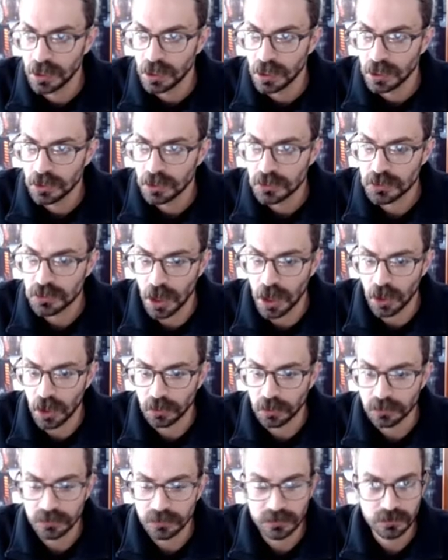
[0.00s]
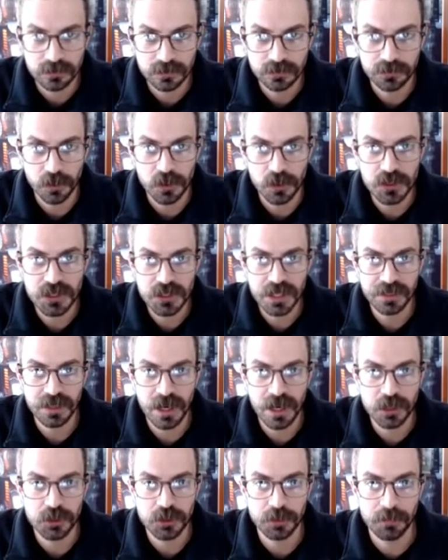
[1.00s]
So, first thing that
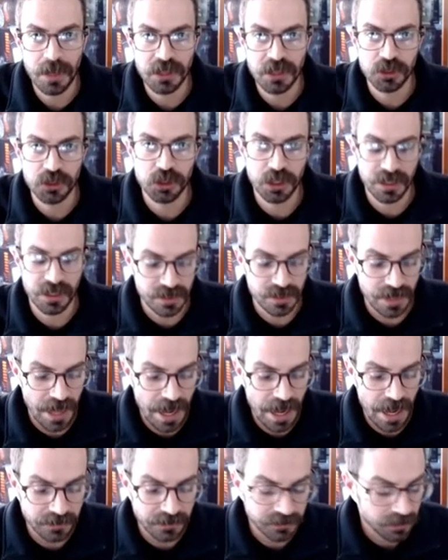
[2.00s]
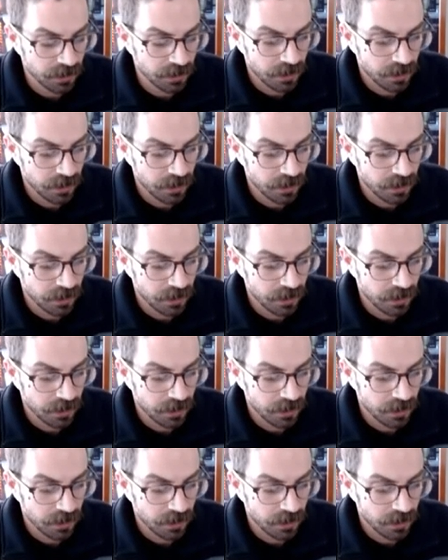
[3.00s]
I should mention is that